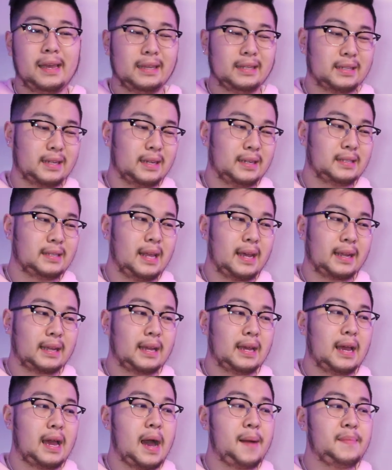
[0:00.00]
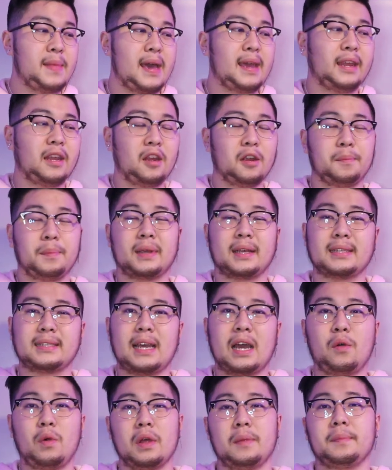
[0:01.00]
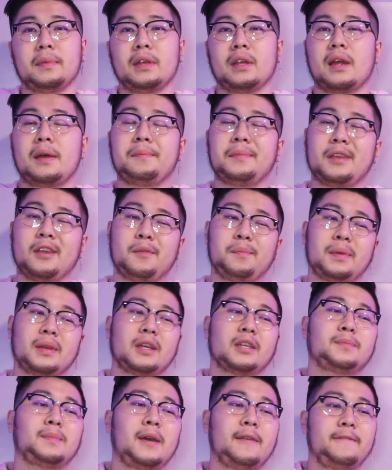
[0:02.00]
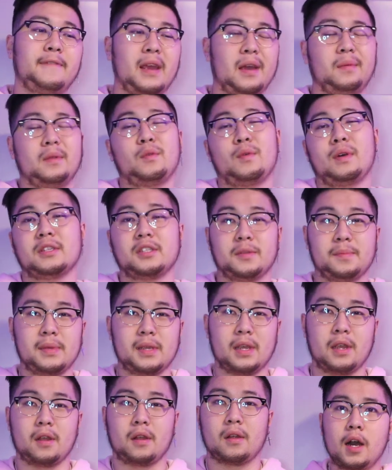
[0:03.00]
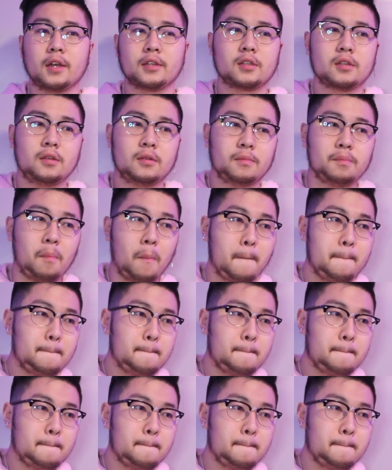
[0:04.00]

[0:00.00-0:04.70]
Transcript: is because like i'm not here because i want to be here i'm here because my family wants to be here also